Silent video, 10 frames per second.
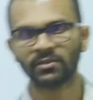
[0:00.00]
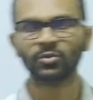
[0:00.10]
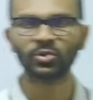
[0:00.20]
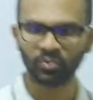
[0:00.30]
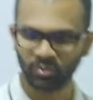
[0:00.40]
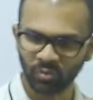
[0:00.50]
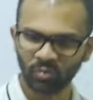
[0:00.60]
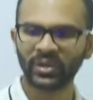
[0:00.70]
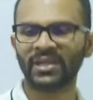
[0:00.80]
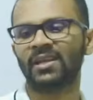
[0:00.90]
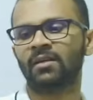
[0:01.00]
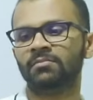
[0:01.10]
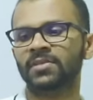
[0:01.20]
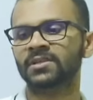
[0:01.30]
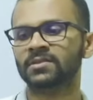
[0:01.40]
know any
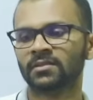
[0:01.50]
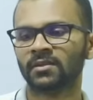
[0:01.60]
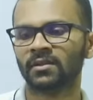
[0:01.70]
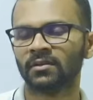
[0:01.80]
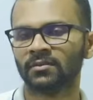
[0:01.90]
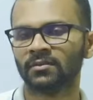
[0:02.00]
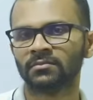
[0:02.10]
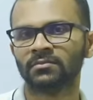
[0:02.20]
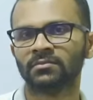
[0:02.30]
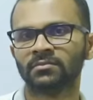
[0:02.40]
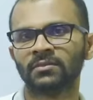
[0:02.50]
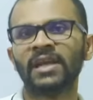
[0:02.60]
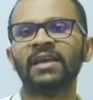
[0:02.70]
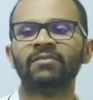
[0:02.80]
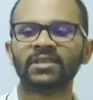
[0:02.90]
numbers
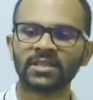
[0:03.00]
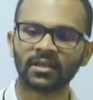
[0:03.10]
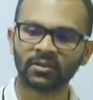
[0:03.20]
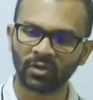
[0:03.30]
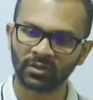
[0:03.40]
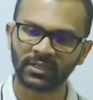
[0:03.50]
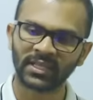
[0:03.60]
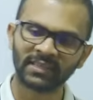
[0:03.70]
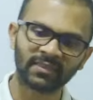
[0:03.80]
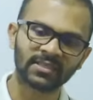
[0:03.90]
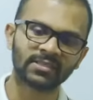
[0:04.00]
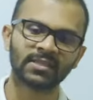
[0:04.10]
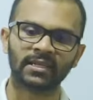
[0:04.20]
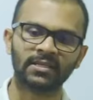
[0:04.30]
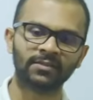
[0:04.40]
which are not in this set?
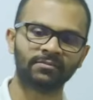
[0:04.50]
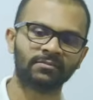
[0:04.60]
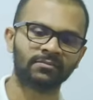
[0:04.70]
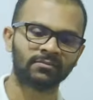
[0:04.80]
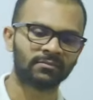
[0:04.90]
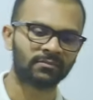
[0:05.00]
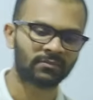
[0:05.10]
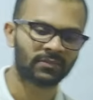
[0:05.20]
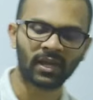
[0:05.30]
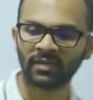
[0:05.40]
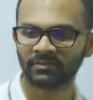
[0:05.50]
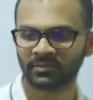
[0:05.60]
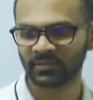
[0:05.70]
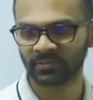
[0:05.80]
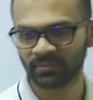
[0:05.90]
Answers?